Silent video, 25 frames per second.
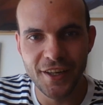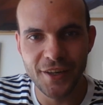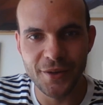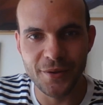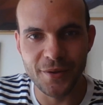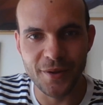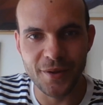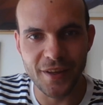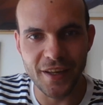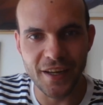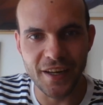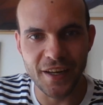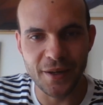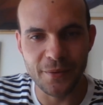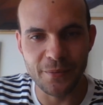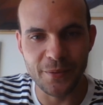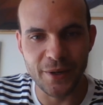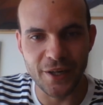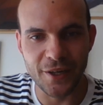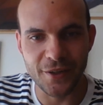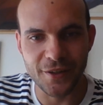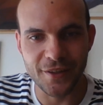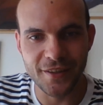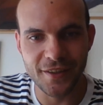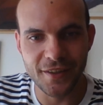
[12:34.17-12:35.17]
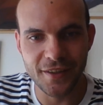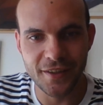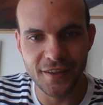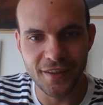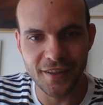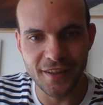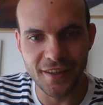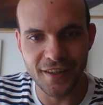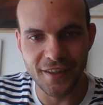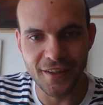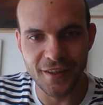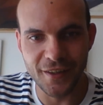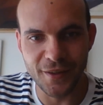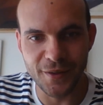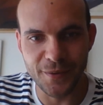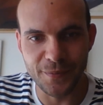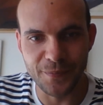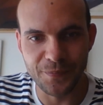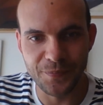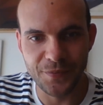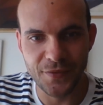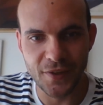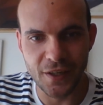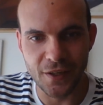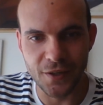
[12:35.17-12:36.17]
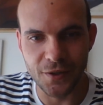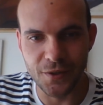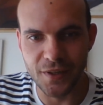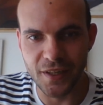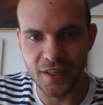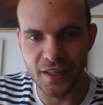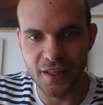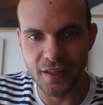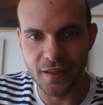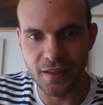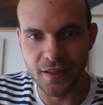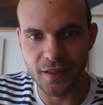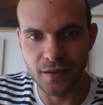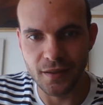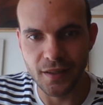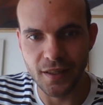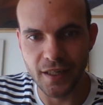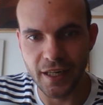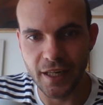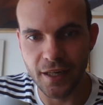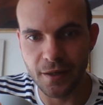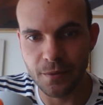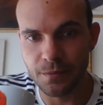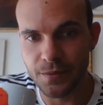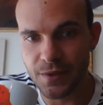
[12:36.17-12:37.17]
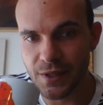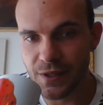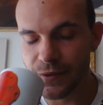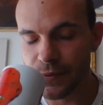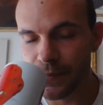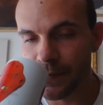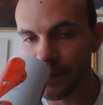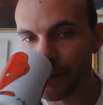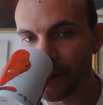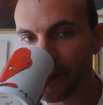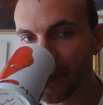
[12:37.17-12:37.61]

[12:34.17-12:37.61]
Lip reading: to think about coding and games.